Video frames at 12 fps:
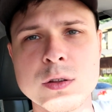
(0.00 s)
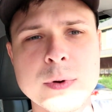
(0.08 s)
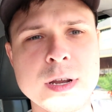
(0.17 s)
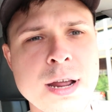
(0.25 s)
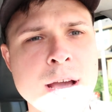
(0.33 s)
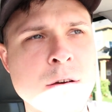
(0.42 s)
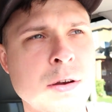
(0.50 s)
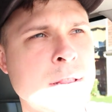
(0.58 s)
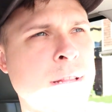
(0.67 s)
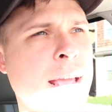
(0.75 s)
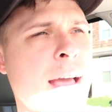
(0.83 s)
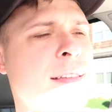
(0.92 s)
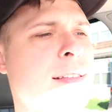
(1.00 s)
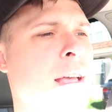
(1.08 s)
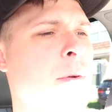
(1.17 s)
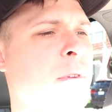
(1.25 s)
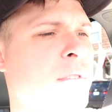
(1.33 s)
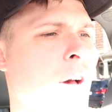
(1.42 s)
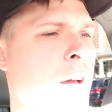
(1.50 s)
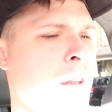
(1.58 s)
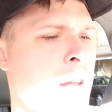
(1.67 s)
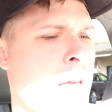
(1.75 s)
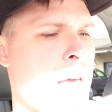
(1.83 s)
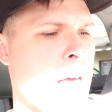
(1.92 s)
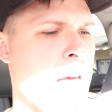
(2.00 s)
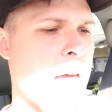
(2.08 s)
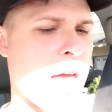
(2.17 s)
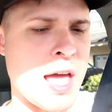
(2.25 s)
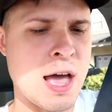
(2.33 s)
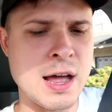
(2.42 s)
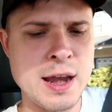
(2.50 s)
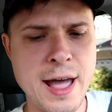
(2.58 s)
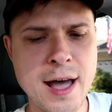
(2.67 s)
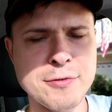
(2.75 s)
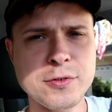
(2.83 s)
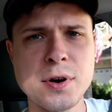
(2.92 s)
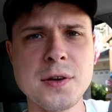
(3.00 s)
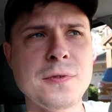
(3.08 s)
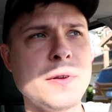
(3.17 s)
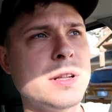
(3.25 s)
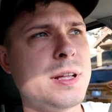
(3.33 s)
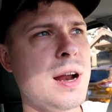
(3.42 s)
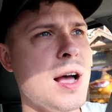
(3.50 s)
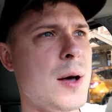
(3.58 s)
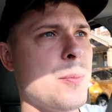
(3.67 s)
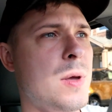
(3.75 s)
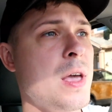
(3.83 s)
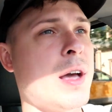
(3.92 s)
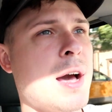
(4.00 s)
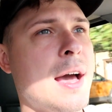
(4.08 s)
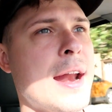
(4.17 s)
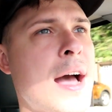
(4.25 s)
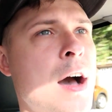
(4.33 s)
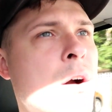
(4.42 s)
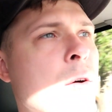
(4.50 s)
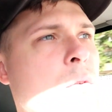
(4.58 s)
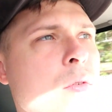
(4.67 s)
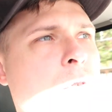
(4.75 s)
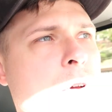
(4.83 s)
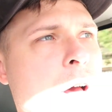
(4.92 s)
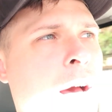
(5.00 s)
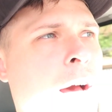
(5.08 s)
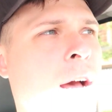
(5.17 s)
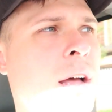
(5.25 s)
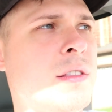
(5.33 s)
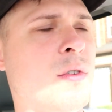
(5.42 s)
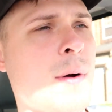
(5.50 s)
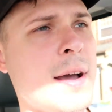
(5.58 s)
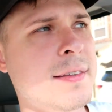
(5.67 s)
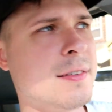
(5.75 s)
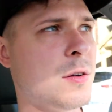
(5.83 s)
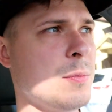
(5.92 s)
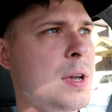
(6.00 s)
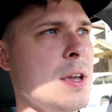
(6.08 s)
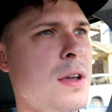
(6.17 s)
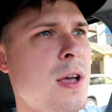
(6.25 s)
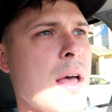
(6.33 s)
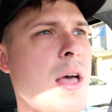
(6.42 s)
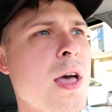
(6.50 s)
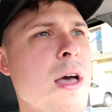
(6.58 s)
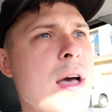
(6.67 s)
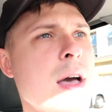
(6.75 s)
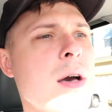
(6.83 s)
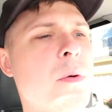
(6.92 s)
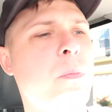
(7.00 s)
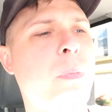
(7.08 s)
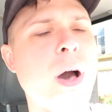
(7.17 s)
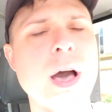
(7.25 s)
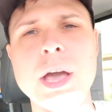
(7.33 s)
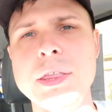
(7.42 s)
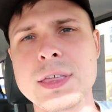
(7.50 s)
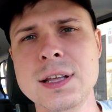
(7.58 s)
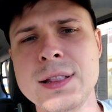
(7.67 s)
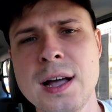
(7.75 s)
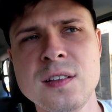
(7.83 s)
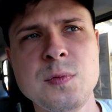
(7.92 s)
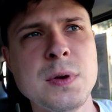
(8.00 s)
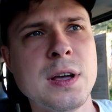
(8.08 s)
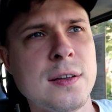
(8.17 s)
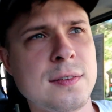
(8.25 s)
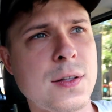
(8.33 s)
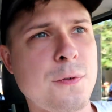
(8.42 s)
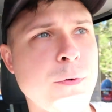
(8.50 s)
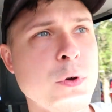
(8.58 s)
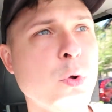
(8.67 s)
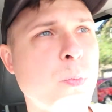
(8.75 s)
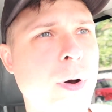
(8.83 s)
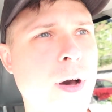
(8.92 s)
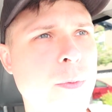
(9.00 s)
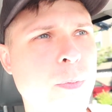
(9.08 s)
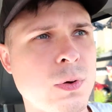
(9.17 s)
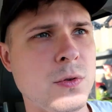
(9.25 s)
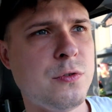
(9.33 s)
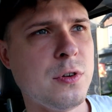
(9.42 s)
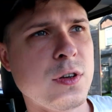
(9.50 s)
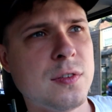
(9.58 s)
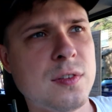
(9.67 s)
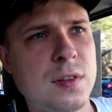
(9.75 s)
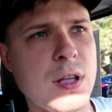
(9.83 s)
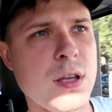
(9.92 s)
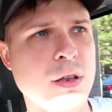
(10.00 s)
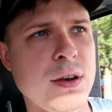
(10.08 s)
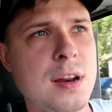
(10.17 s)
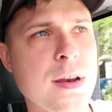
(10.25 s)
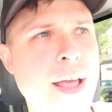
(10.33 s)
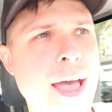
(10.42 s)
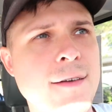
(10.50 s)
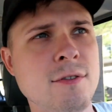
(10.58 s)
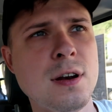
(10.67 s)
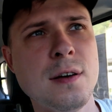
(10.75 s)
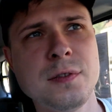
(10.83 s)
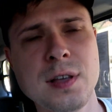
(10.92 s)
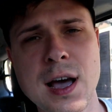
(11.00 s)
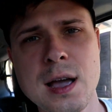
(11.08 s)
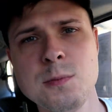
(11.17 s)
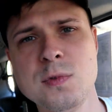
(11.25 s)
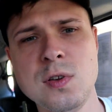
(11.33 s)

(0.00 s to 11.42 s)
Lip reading: the way down and the gas light was on. And after I filled it up, it cut out twice on me. But I think that's because the fuel pump just didn't have enough time